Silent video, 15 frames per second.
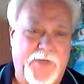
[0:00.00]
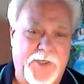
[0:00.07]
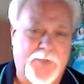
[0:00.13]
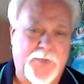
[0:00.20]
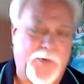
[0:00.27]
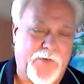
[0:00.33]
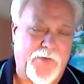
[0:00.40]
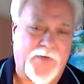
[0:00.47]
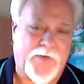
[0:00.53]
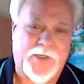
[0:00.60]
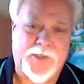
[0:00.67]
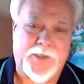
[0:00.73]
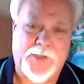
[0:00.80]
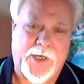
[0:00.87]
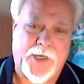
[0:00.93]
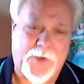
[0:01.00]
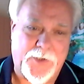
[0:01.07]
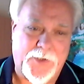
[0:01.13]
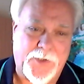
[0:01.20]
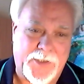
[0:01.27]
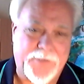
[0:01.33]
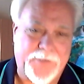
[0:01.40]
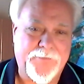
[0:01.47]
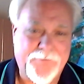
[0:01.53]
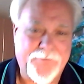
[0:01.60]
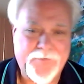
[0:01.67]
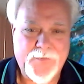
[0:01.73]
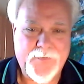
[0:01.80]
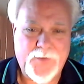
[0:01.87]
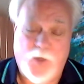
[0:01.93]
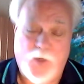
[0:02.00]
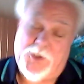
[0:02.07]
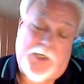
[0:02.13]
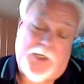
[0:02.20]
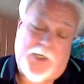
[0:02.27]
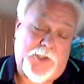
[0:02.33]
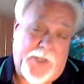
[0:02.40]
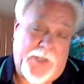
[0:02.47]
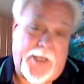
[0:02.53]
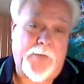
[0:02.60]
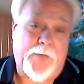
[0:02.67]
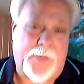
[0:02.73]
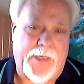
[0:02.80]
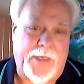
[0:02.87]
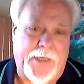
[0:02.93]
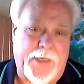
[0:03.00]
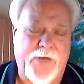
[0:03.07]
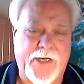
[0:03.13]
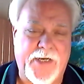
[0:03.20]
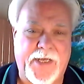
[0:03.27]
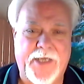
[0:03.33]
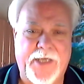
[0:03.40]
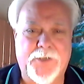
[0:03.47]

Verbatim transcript: as perfect as I could. No such thing, but I tried to get